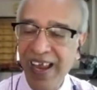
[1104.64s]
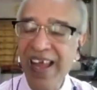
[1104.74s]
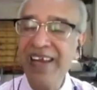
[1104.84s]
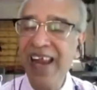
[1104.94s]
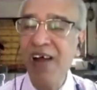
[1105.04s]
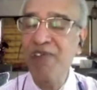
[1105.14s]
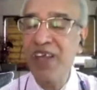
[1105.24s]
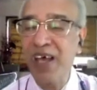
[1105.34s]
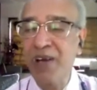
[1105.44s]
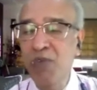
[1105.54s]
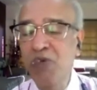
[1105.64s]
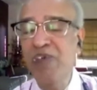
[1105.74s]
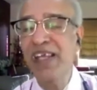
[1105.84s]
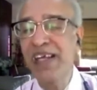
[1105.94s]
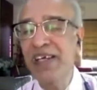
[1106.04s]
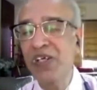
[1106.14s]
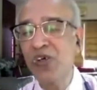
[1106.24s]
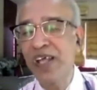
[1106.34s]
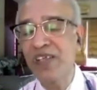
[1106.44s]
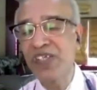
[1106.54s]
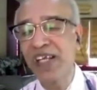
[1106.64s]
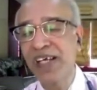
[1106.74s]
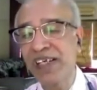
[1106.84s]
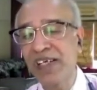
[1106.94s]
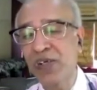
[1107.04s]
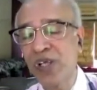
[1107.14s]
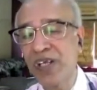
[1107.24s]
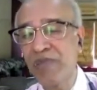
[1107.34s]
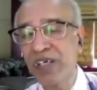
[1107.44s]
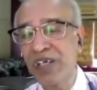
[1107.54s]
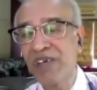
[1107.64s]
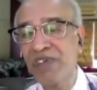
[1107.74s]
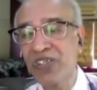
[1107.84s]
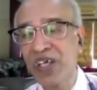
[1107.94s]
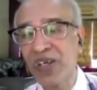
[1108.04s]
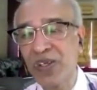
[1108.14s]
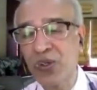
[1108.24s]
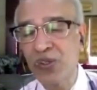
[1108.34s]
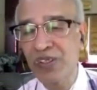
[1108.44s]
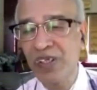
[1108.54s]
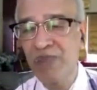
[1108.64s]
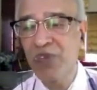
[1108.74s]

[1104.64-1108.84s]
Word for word: And now we are moving into SGLT2 inhibitor, which are used